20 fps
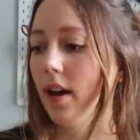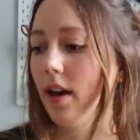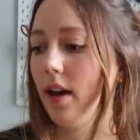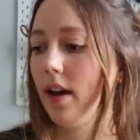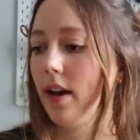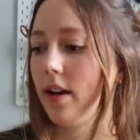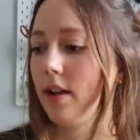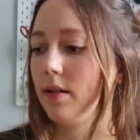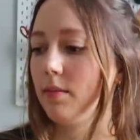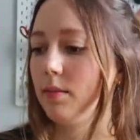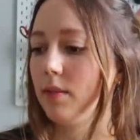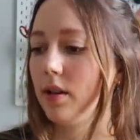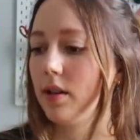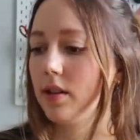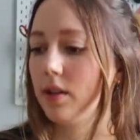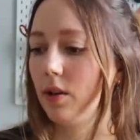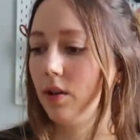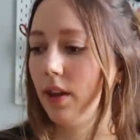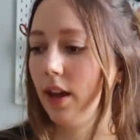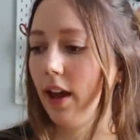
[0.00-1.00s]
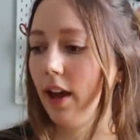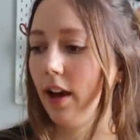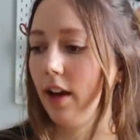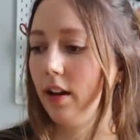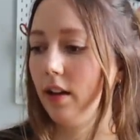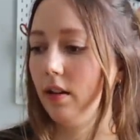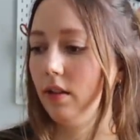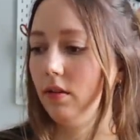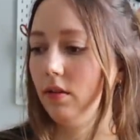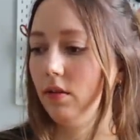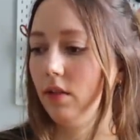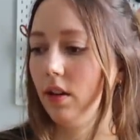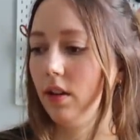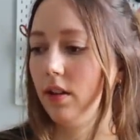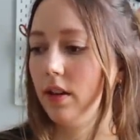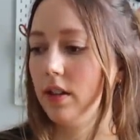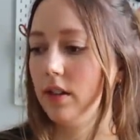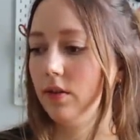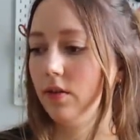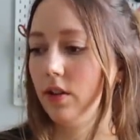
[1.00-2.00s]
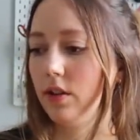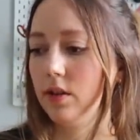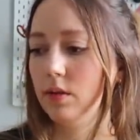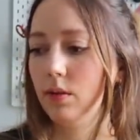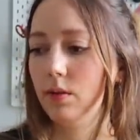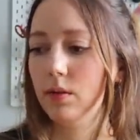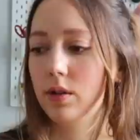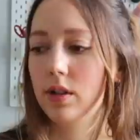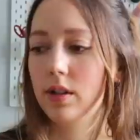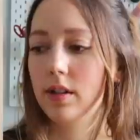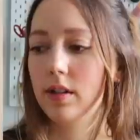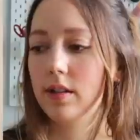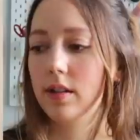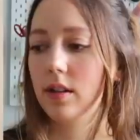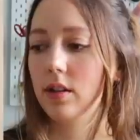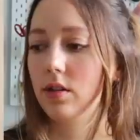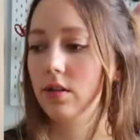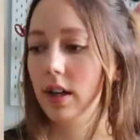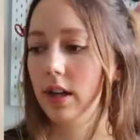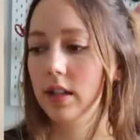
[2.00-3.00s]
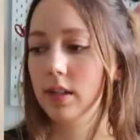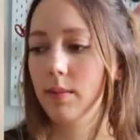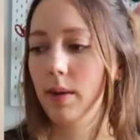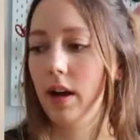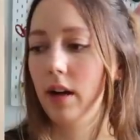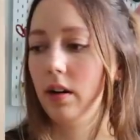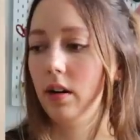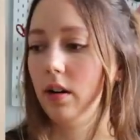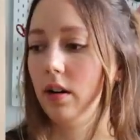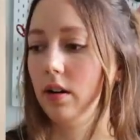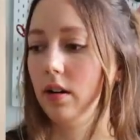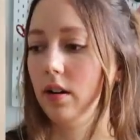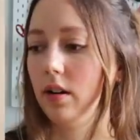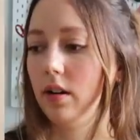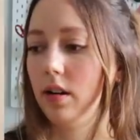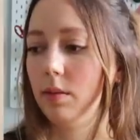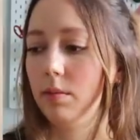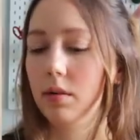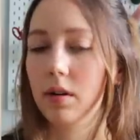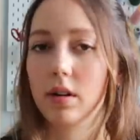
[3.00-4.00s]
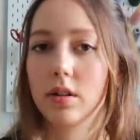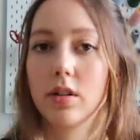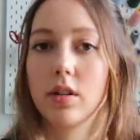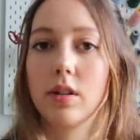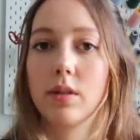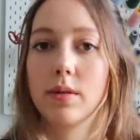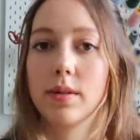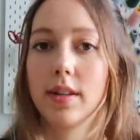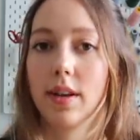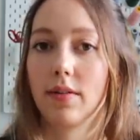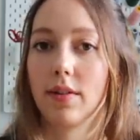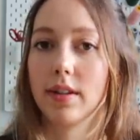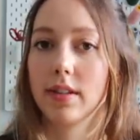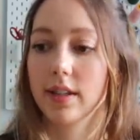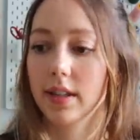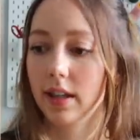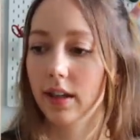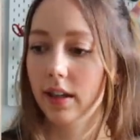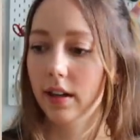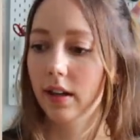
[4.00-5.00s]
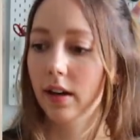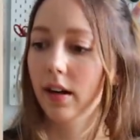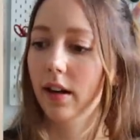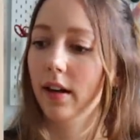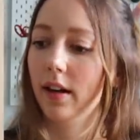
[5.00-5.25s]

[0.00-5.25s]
Um, so they have this first one, which is a dress pattern number 217.